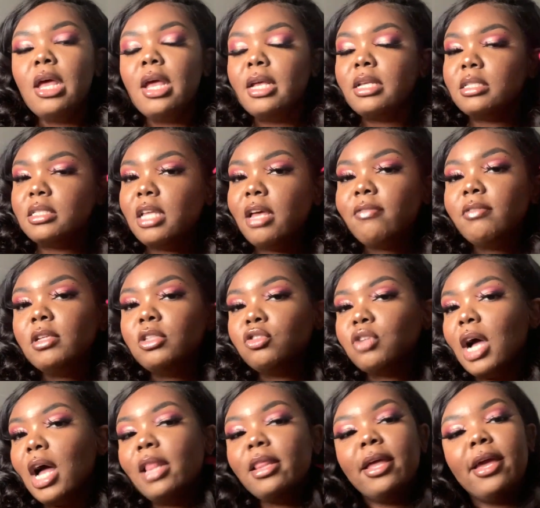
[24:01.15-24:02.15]
It's definitely
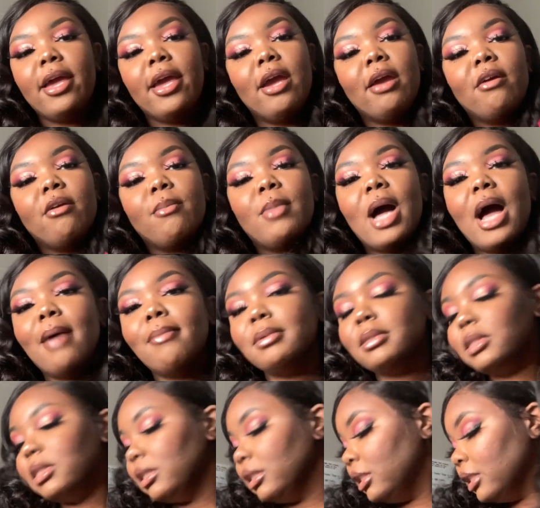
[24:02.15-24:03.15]
trial and error, but I would
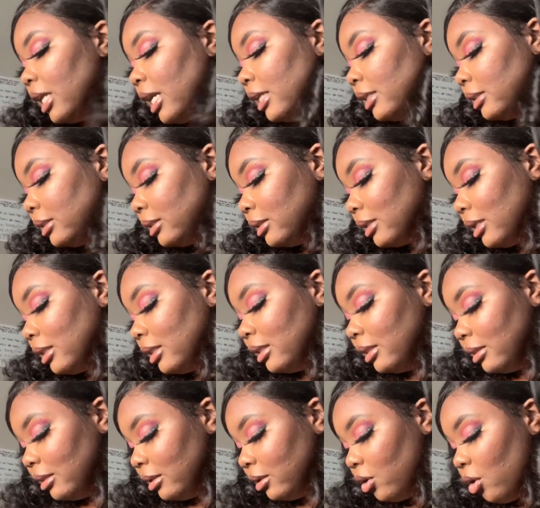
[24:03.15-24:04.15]
suggest
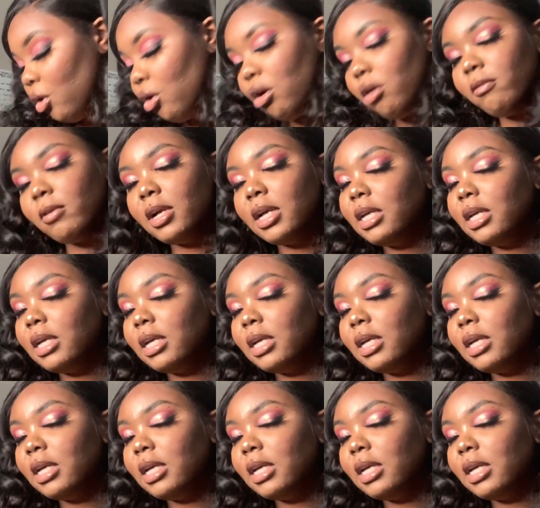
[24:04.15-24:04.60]
Cora.